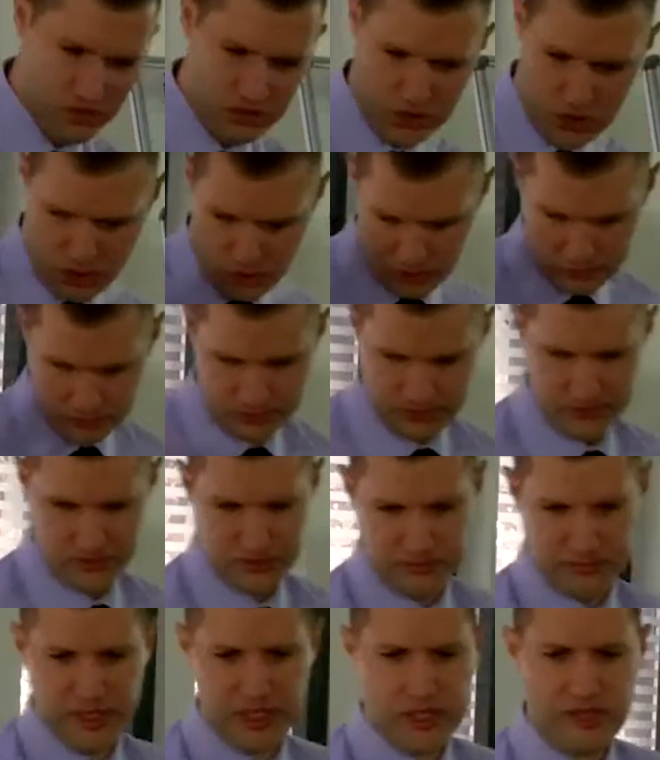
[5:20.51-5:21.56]
So
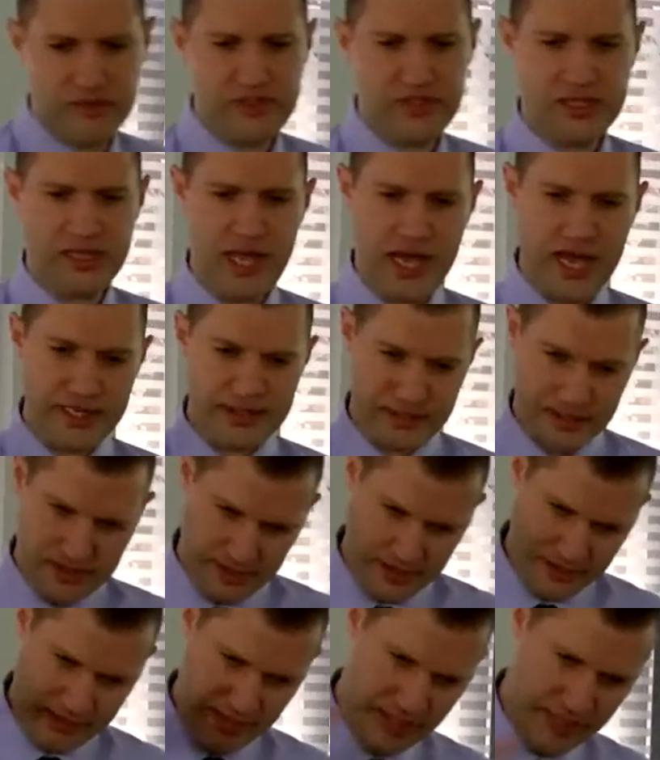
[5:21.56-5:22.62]
middle of the night,
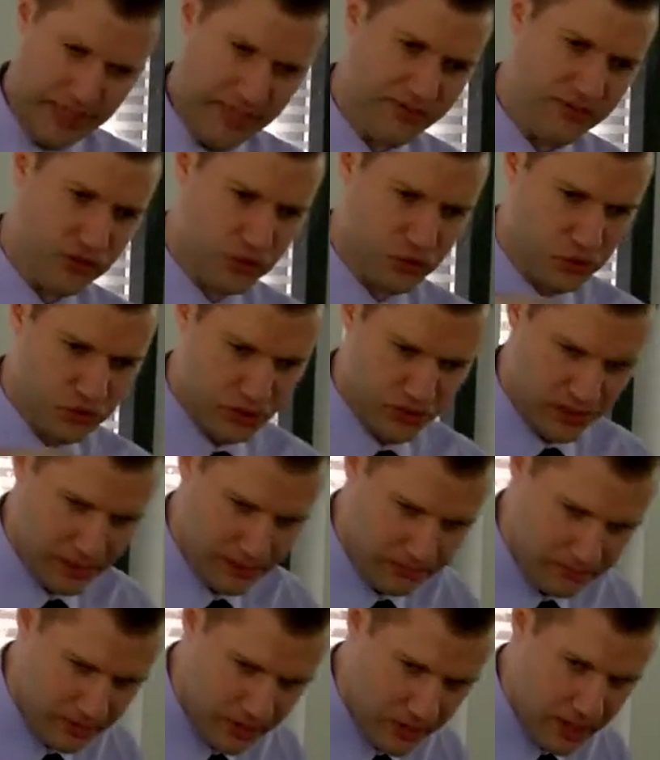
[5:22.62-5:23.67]
they leave
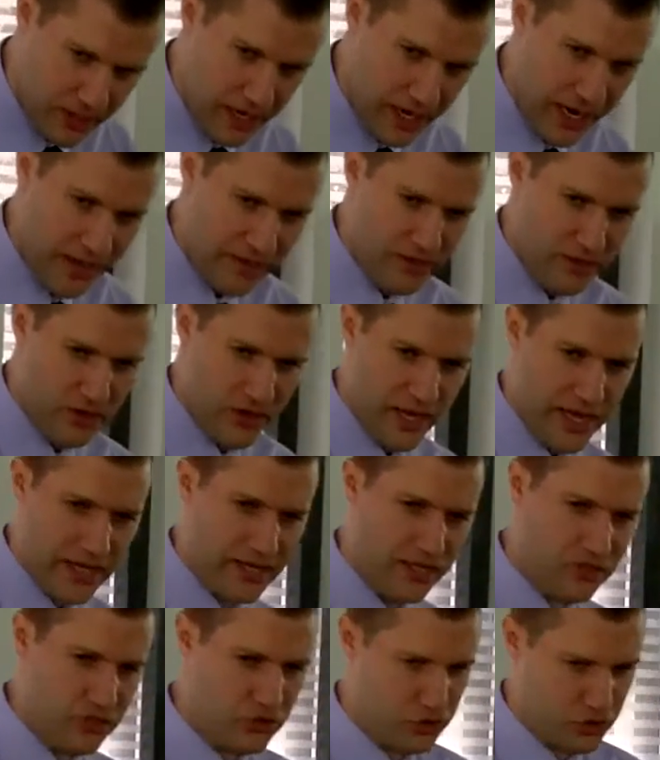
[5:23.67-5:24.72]
Jerusalem, and they're
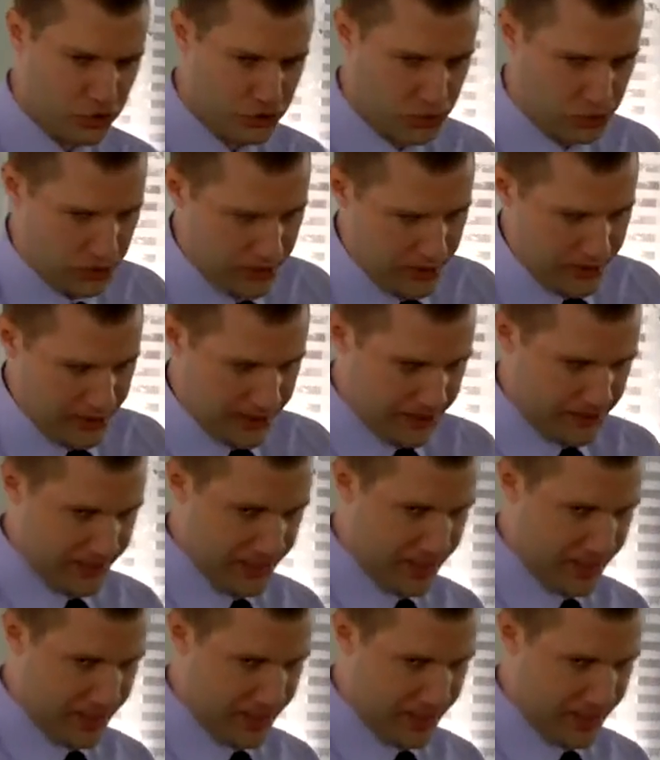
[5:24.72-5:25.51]
heading to